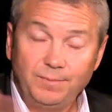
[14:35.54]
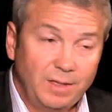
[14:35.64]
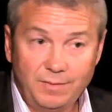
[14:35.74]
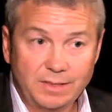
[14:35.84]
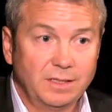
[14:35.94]

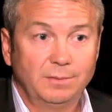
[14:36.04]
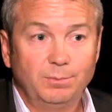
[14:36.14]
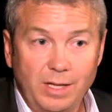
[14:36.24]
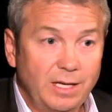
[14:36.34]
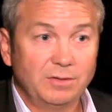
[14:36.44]
if it's a
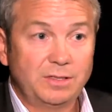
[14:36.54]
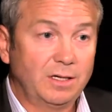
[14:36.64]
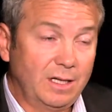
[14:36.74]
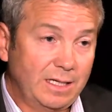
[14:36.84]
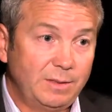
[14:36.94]
plain old
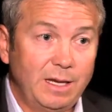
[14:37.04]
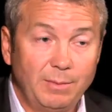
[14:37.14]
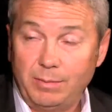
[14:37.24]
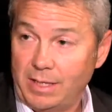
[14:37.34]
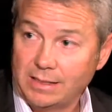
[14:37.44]
sunglasses,
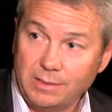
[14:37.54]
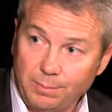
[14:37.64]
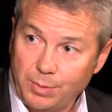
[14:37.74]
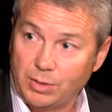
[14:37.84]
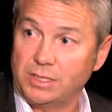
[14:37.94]
maybe that's a
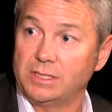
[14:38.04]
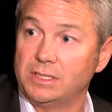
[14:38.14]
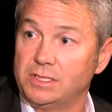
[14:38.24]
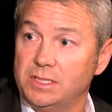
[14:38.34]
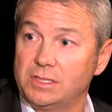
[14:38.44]
purchase.
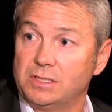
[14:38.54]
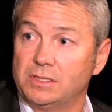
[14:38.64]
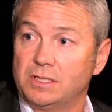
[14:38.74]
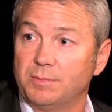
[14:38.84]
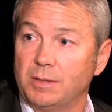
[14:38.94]
It's just
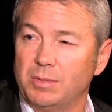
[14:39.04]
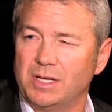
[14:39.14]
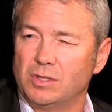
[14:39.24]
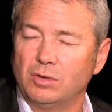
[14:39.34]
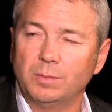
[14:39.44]
something
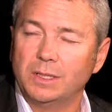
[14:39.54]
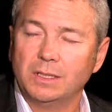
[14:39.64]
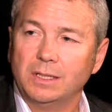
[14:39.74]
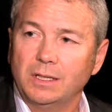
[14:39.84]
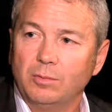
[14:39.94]
being sold. But
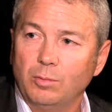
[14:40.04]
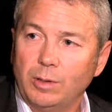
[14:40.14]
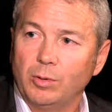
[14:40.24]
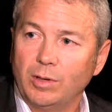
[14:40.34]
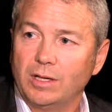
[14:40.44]

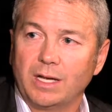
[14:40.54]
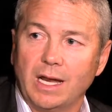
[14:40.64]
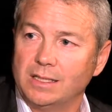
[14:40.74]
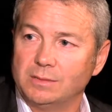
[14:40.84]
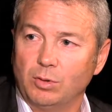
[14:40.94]
we really look
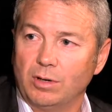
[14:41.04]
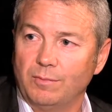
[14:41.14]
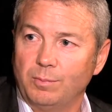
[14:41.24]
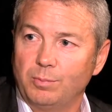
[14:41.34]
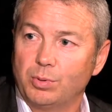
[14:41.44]
at it as more
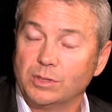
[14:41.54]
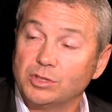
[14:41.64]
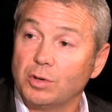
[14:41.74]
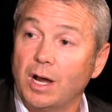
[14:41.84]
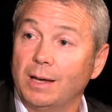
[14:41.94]

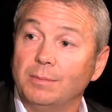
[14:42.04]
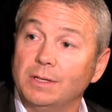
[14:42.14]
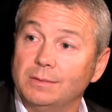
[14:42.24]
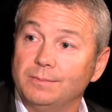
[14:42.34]
prescribed.